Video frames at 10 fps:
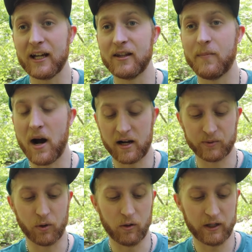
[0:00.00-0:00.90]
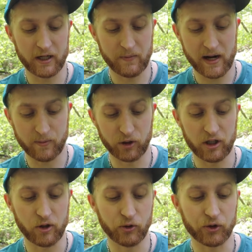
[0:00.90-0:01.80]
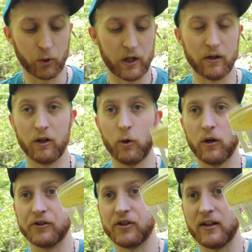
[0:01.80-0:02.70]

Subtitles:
in the box, we're only gonna be able to use 3 of the lures,